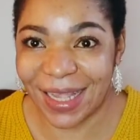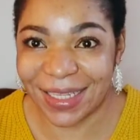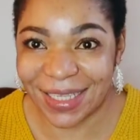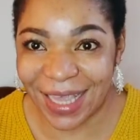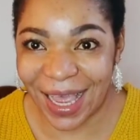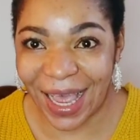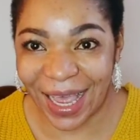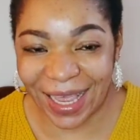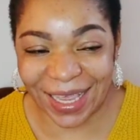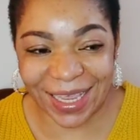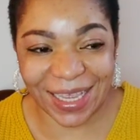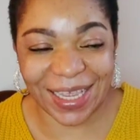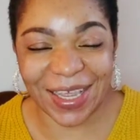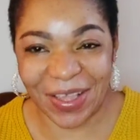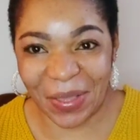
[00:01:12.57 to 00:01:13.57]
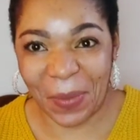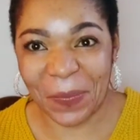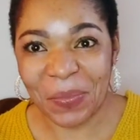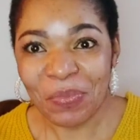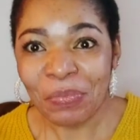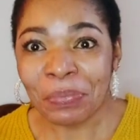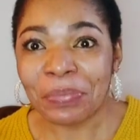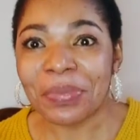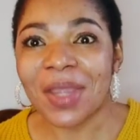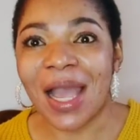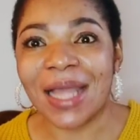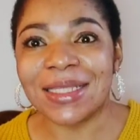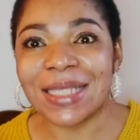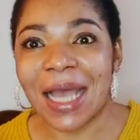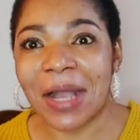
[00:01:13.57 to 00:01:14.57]
attacked,
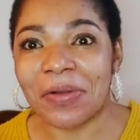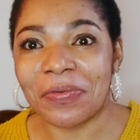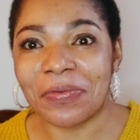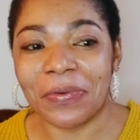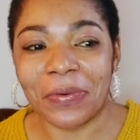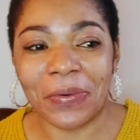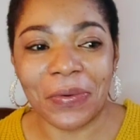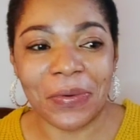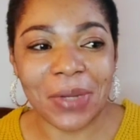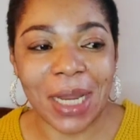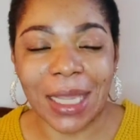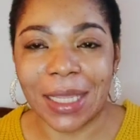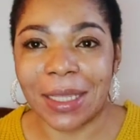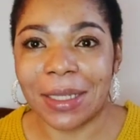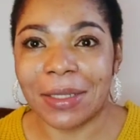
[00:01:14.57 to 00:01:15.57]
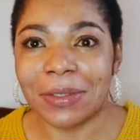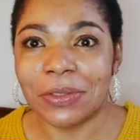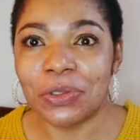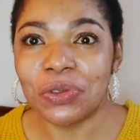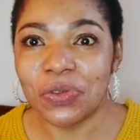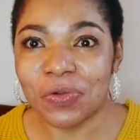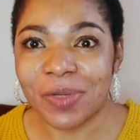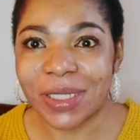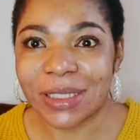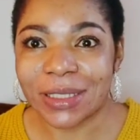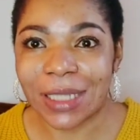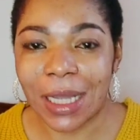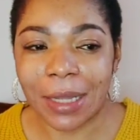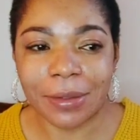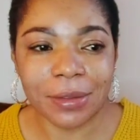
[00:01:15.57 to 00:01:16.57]
attacked for like two weeks
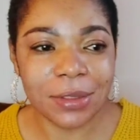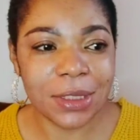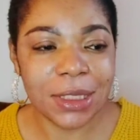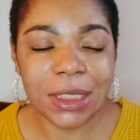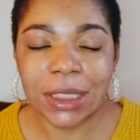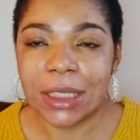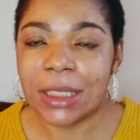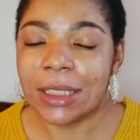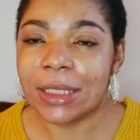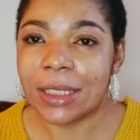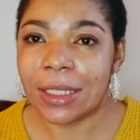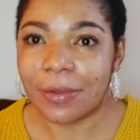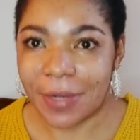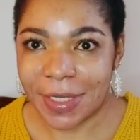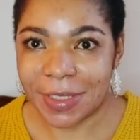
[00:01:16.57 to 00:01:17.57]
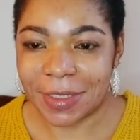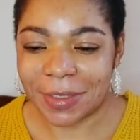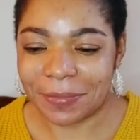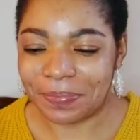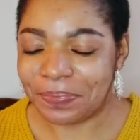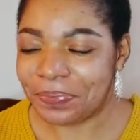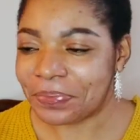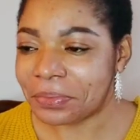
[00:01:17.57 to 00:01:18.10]
now. Crazy.